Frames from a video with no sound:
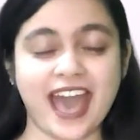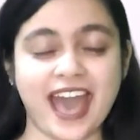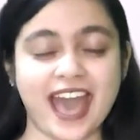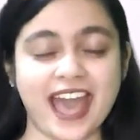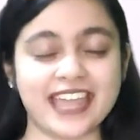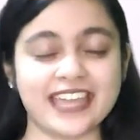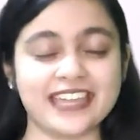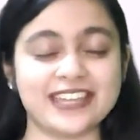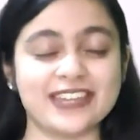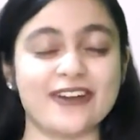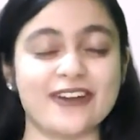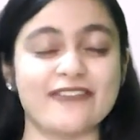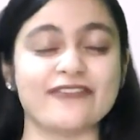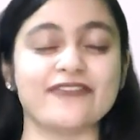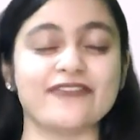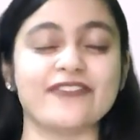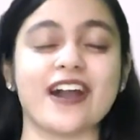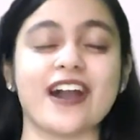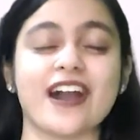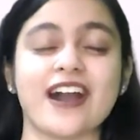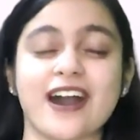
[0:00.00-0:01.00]
Eine
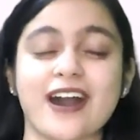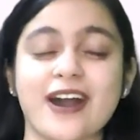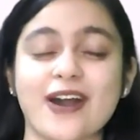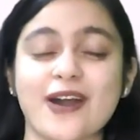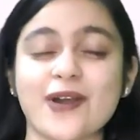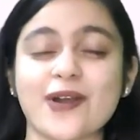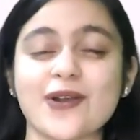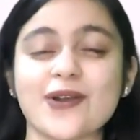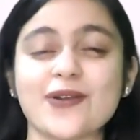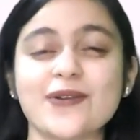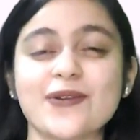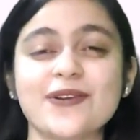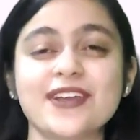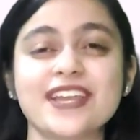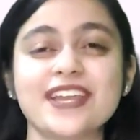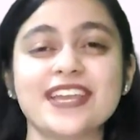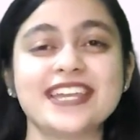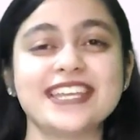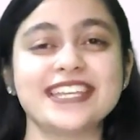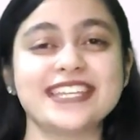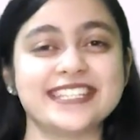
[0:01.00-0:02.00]
Frau
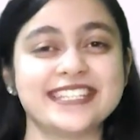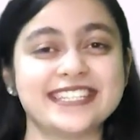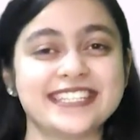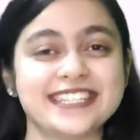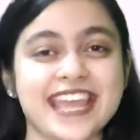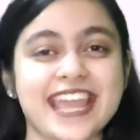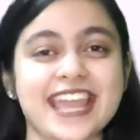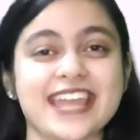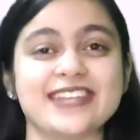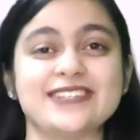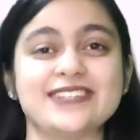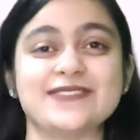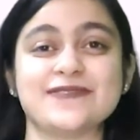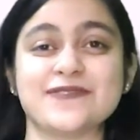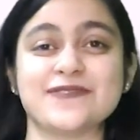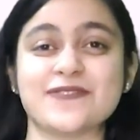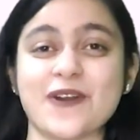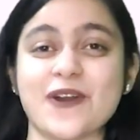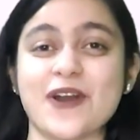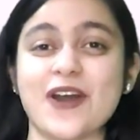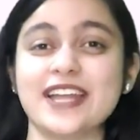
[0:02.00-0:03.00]
steht
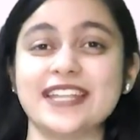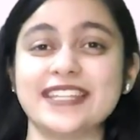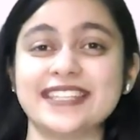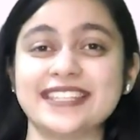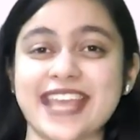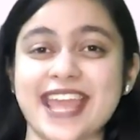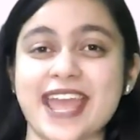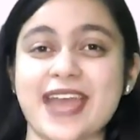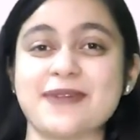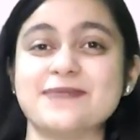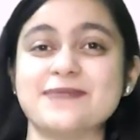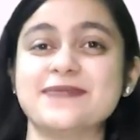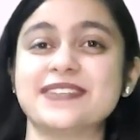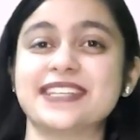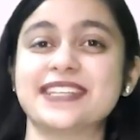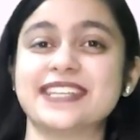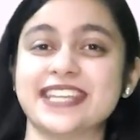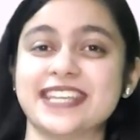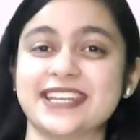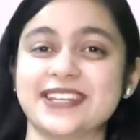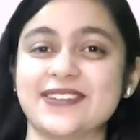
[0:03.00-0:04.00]
vor
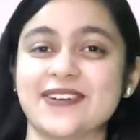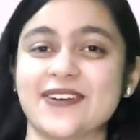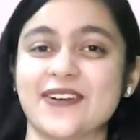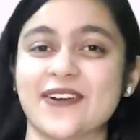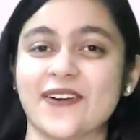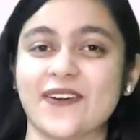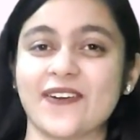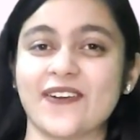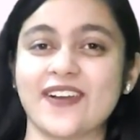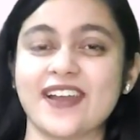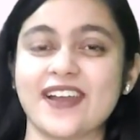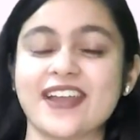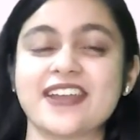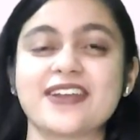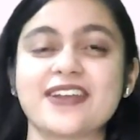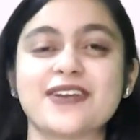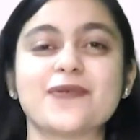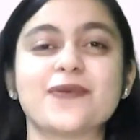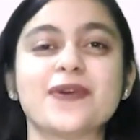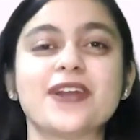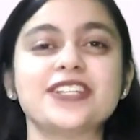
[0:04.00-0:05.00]
dem Kino,
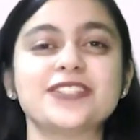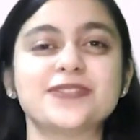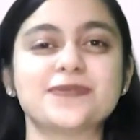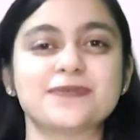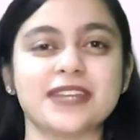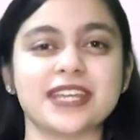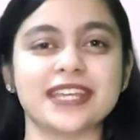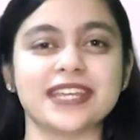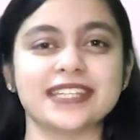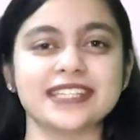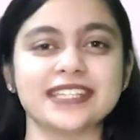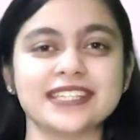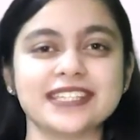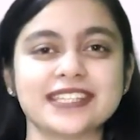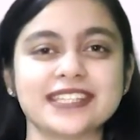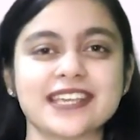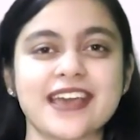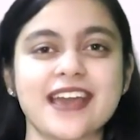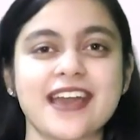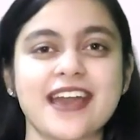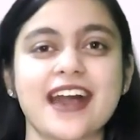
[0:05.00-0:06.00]
which means
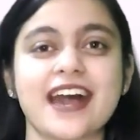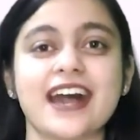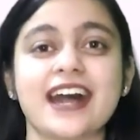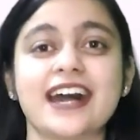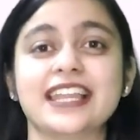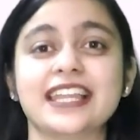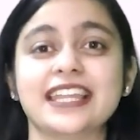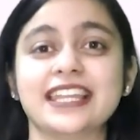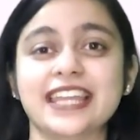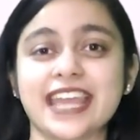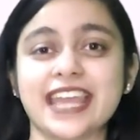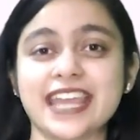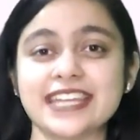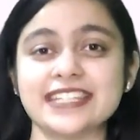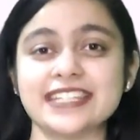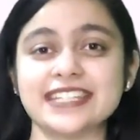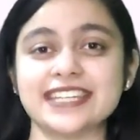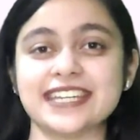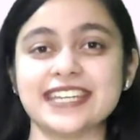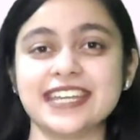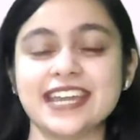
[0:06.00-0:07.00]
a
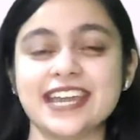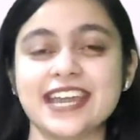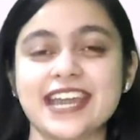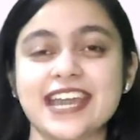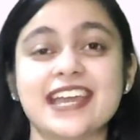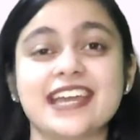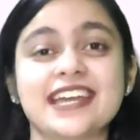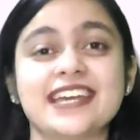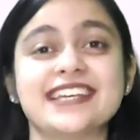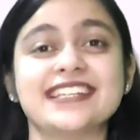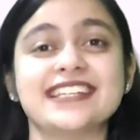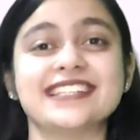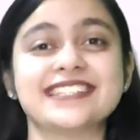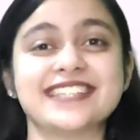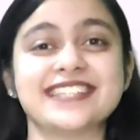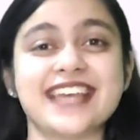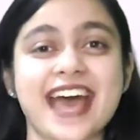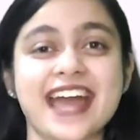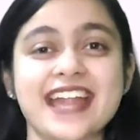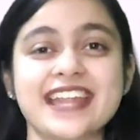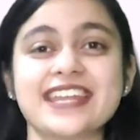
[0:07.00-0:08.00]
lady is
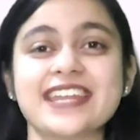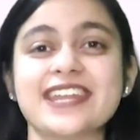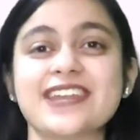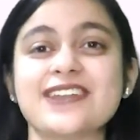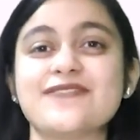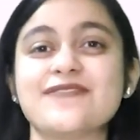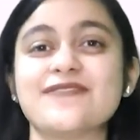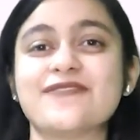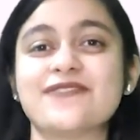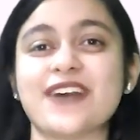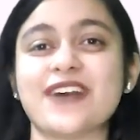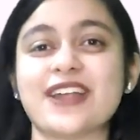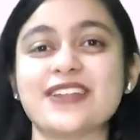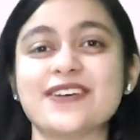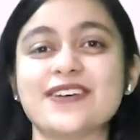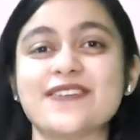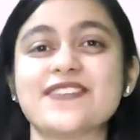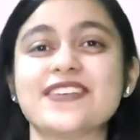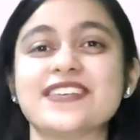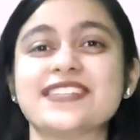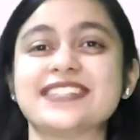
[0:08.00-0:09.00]
standing in front
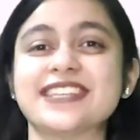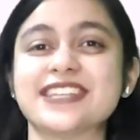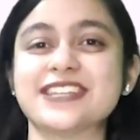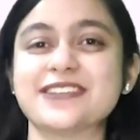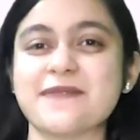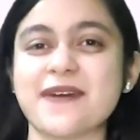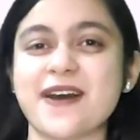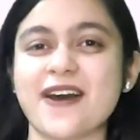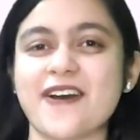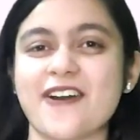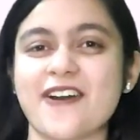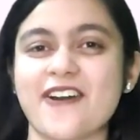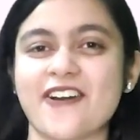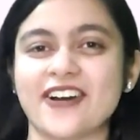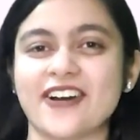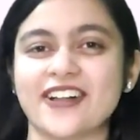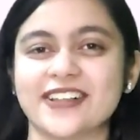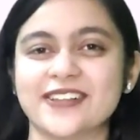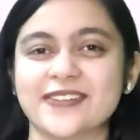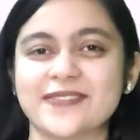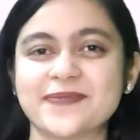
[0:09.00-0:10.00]
of the cinema
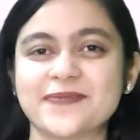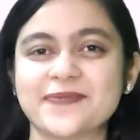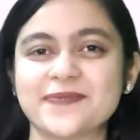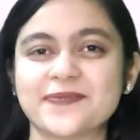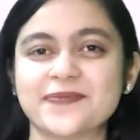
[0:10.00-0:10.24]
hall.